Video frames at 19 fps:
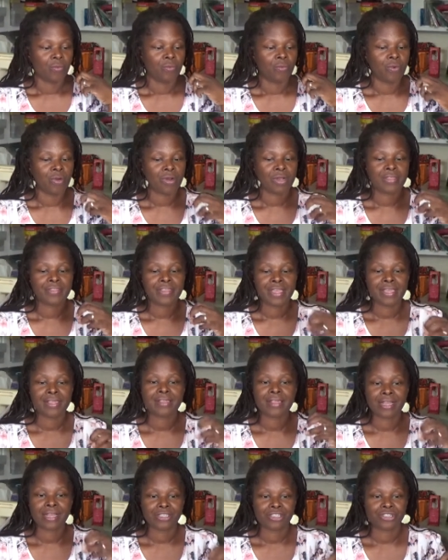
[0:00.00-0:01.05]
what are the
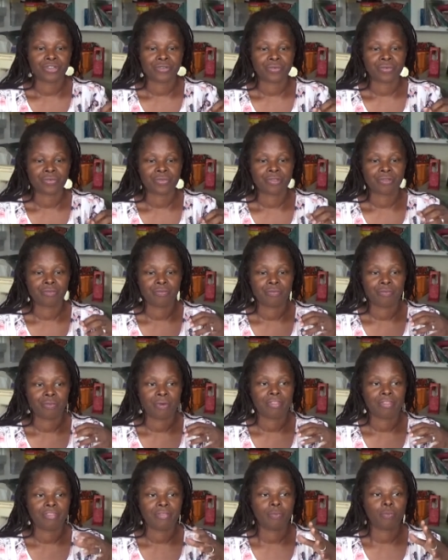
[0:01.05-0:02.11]
essentials?
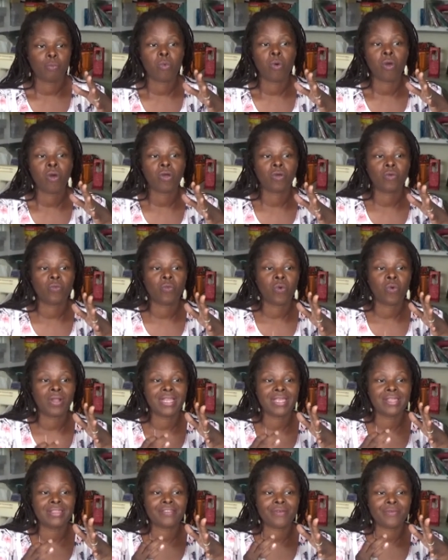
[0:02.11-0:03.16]
What
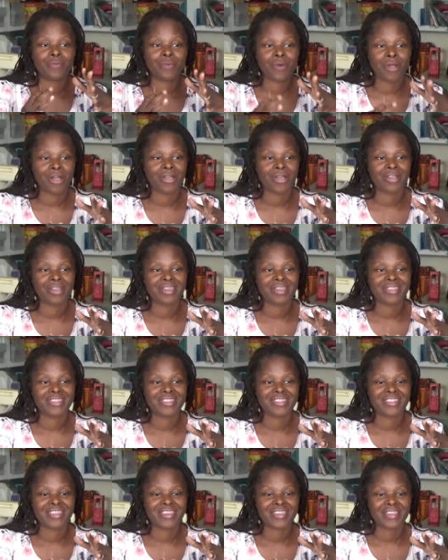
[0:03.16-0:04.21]
is the work
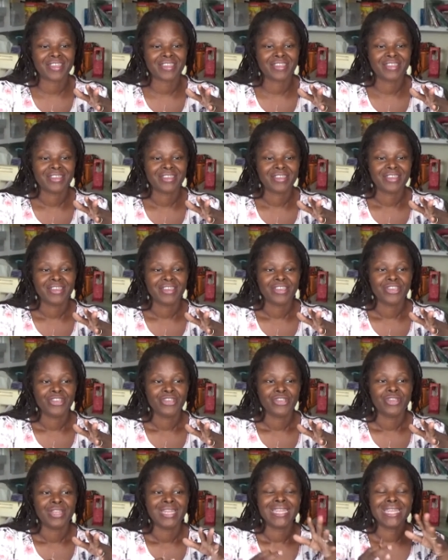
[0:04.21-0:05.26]
that
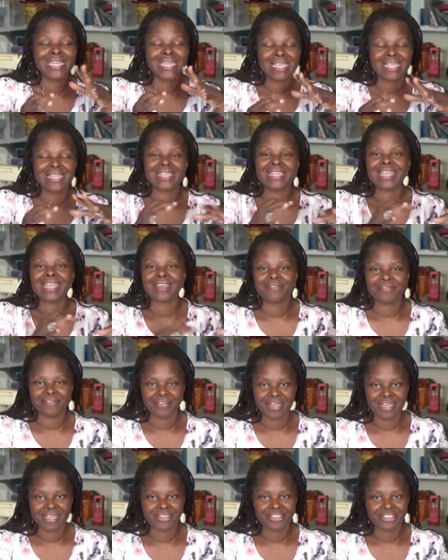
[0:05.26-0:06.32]
needs to get
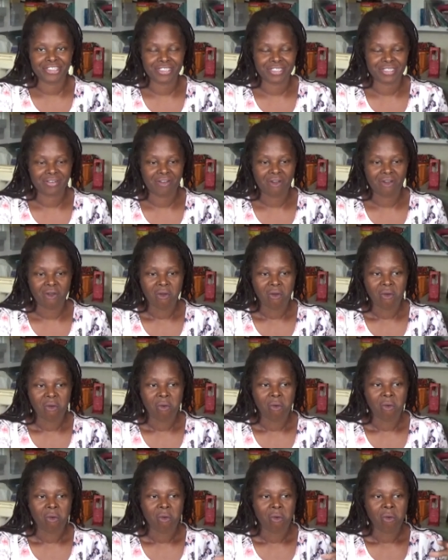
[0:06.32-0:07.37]
finished,
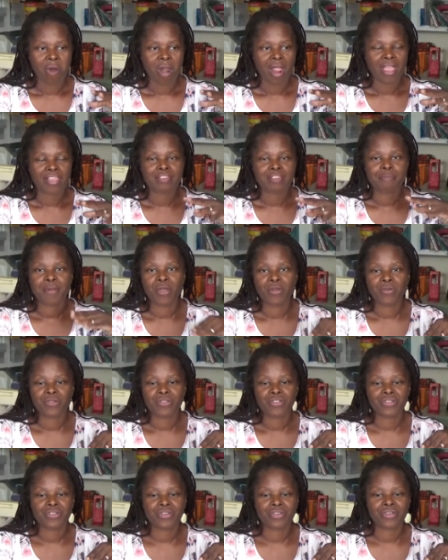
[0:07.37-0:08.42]
as
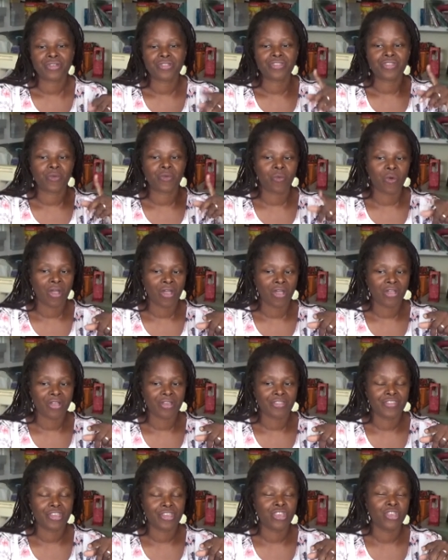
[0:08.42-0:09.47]
opposed to the work
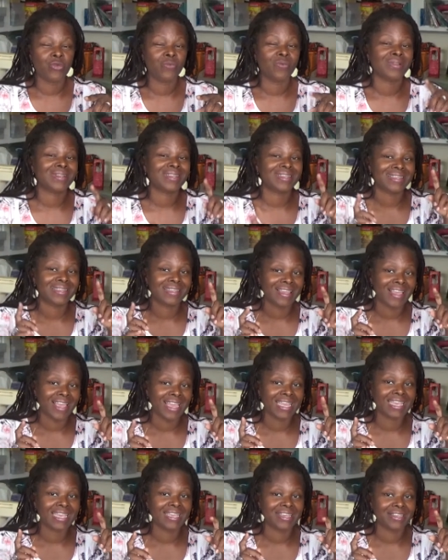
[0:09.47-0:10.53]
that you would
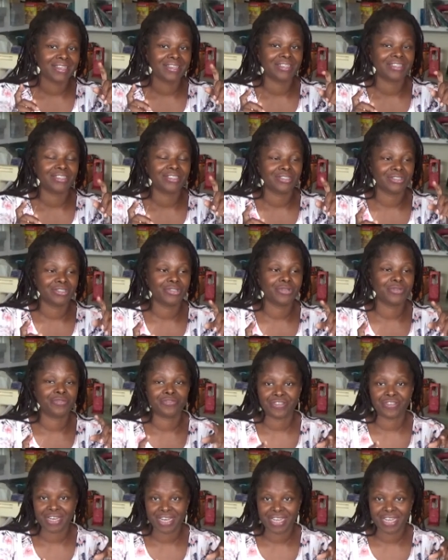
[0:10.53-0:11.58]
like to
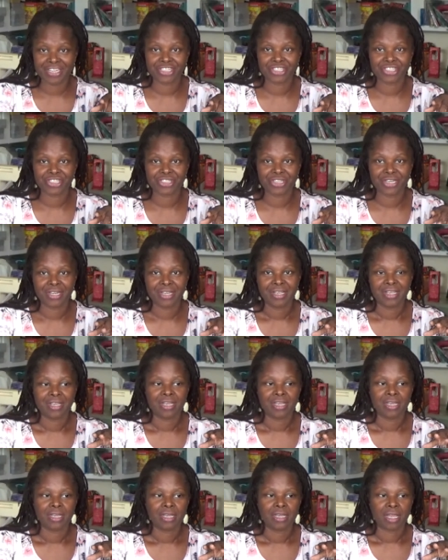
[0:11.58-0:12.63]
finish,
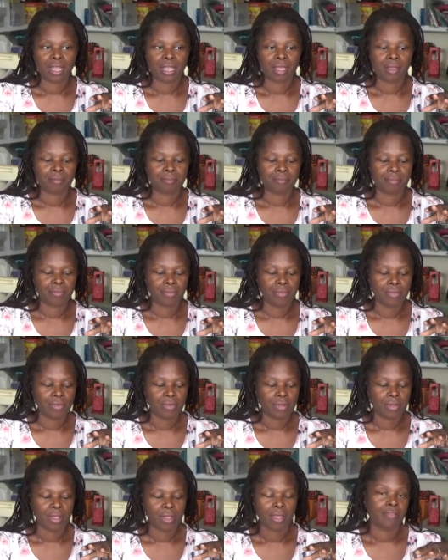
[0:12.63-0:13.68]
and
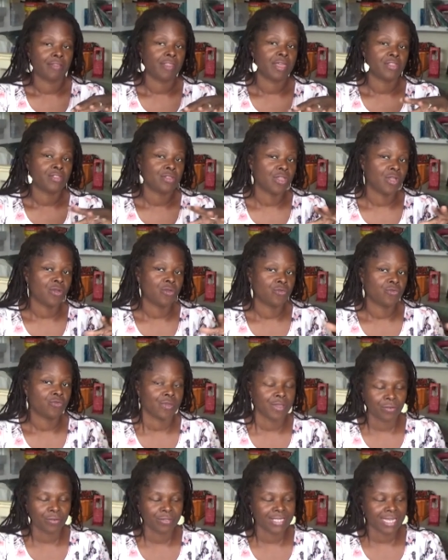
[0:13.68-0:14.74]
there's no
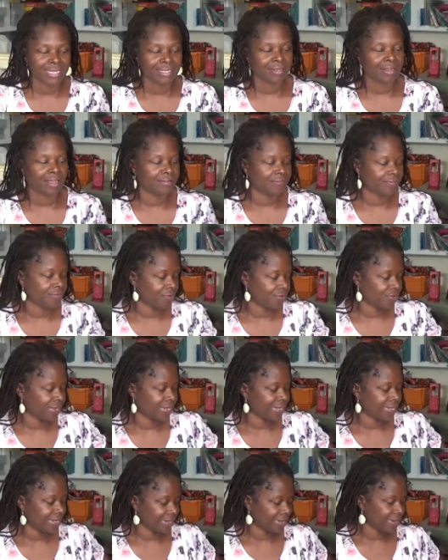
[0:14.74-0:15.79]
real deadline for it.